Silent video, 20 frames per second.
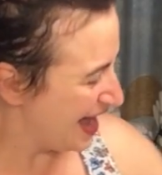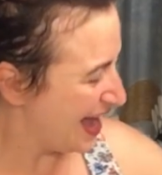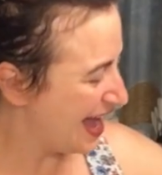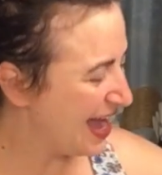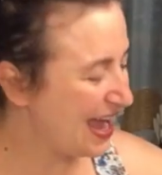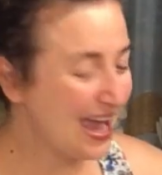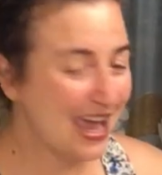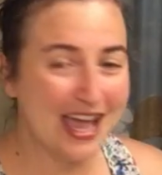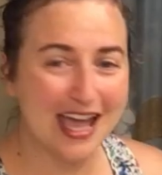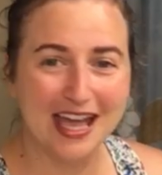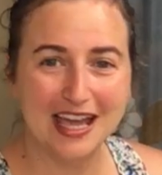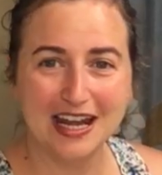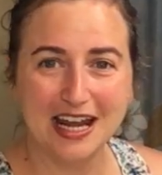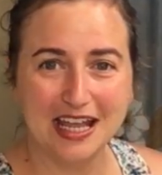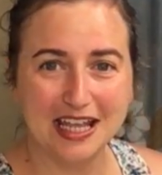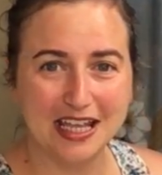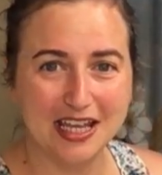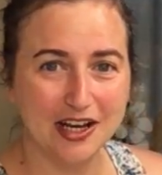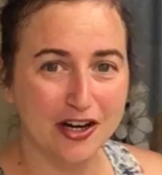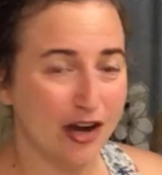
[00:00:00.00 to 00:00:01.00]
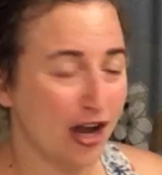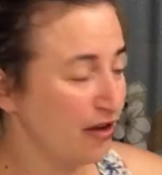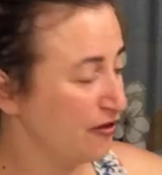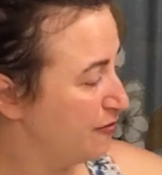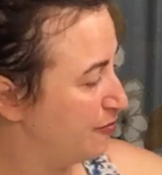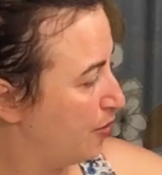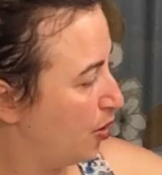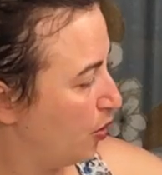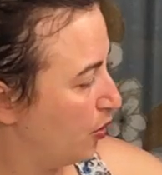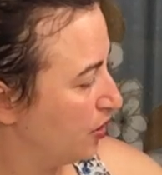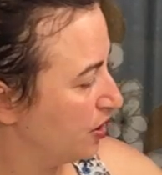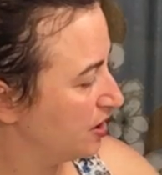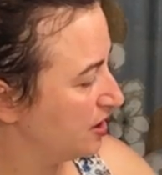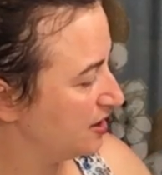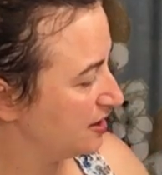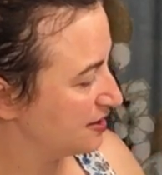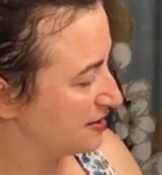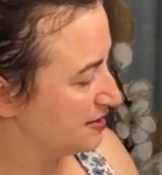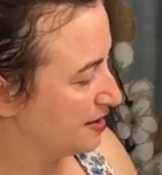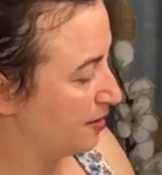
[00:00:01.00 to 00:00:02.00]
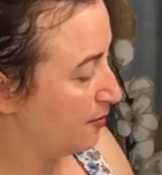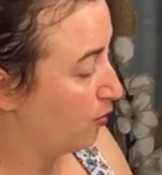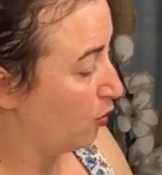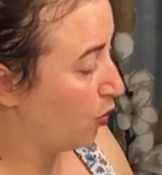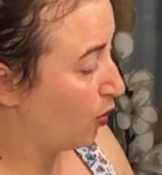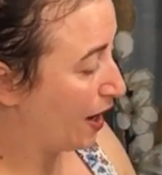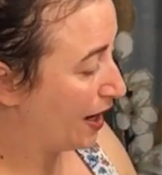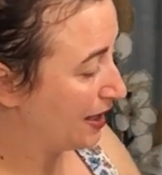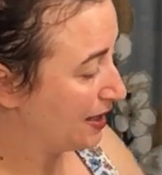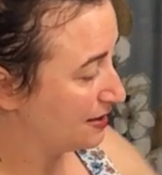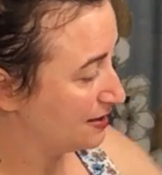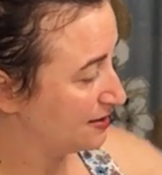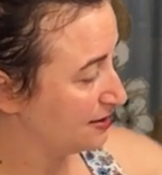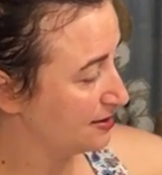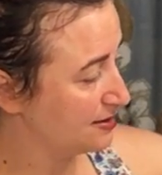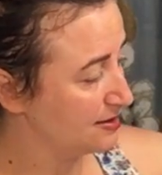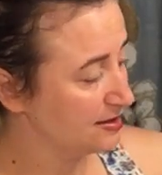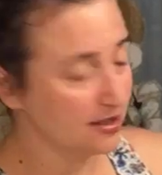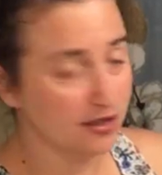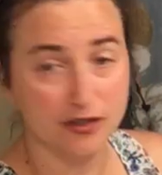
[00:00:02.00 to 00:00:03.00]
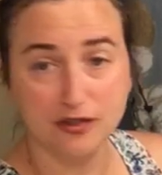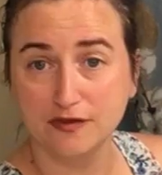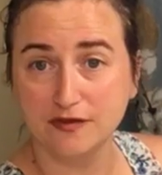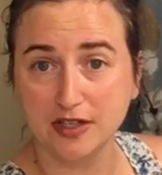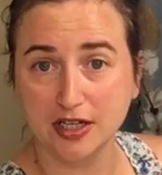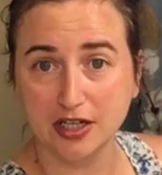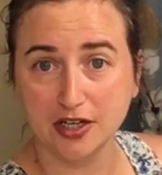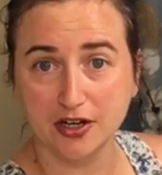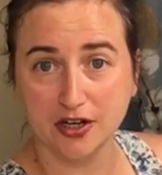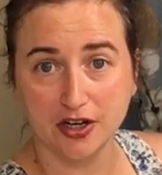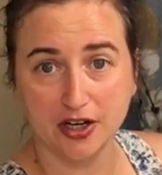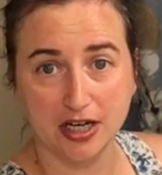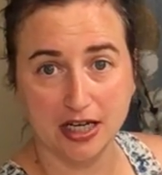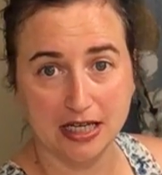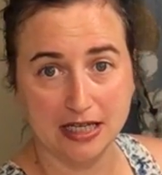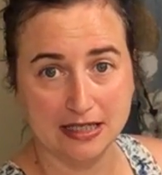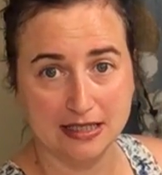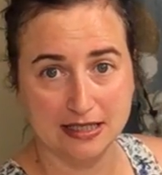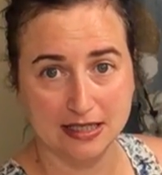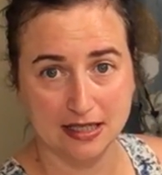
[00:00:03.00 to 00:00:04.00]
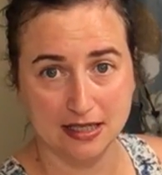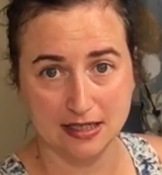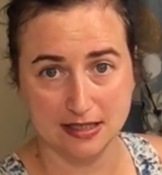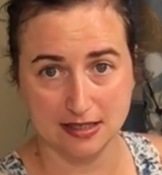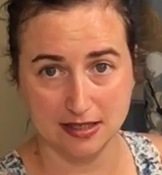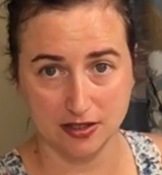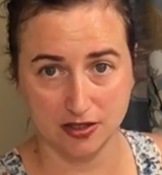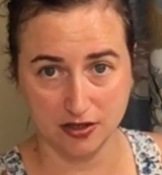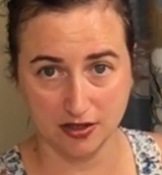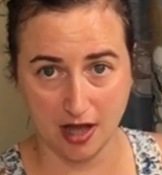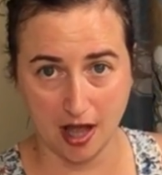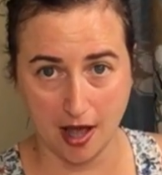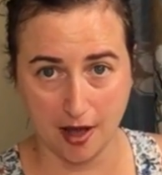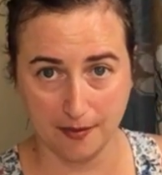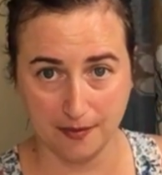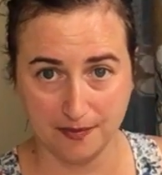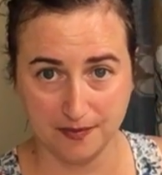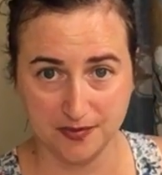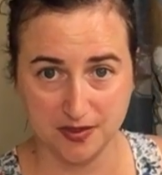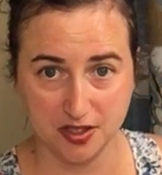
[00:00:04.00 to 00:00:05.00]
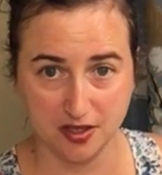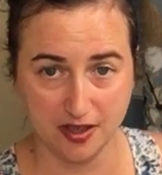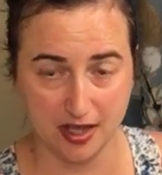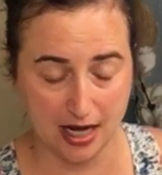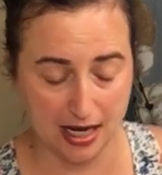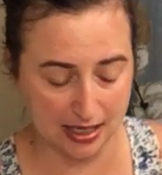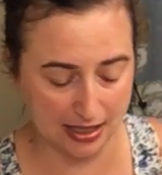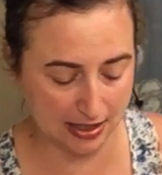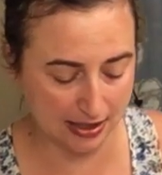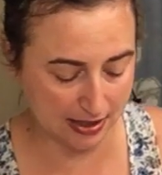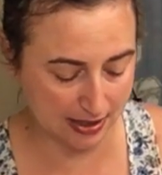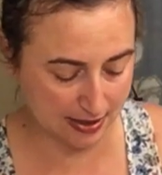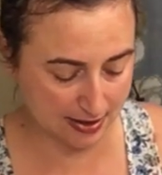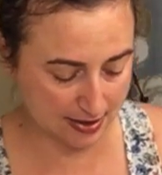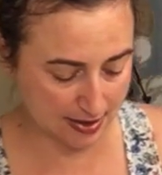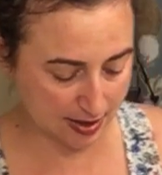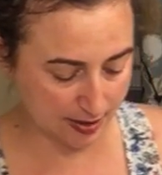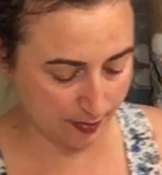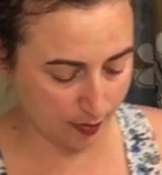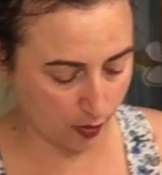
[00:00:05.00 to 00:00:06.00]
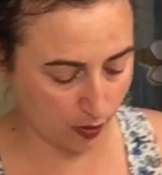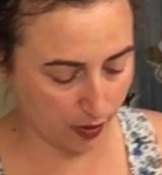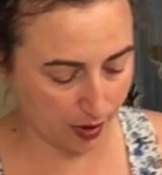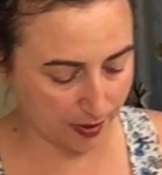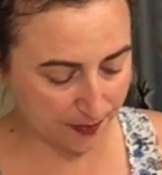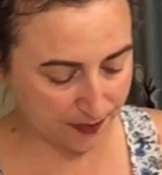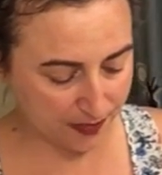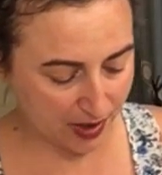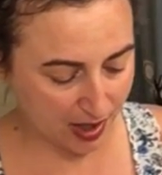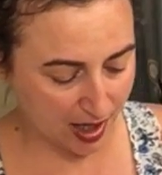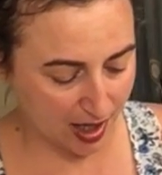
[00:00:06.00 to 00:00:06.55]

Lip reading: And here I've poured some white distilled vinegar into this little cup so that I can easily pour.